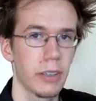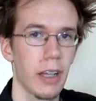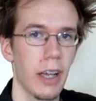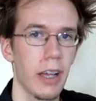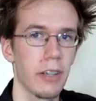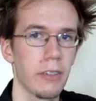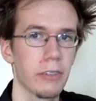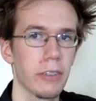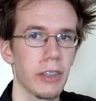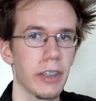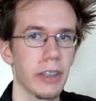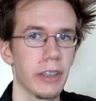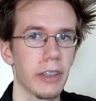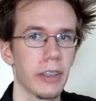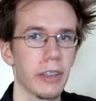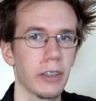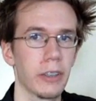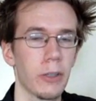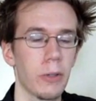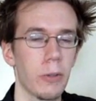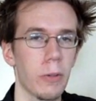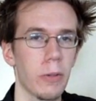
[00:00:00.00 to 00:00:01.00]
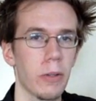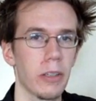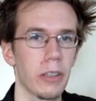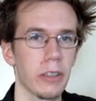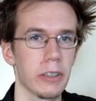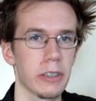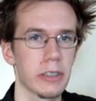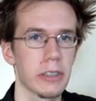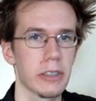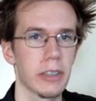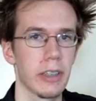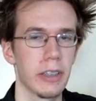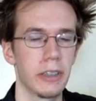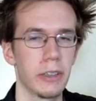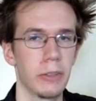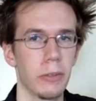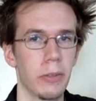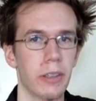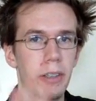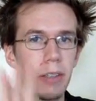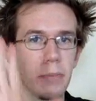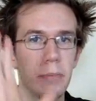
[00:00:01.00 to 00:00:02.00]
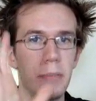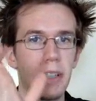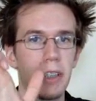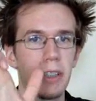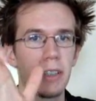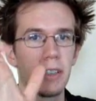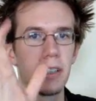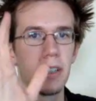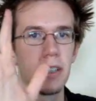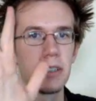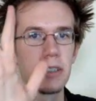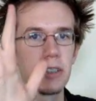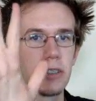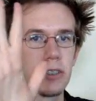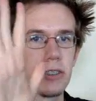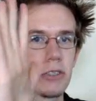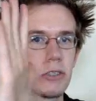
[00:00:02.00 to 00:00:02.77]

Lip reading: kind of like chords, and you want to make it nice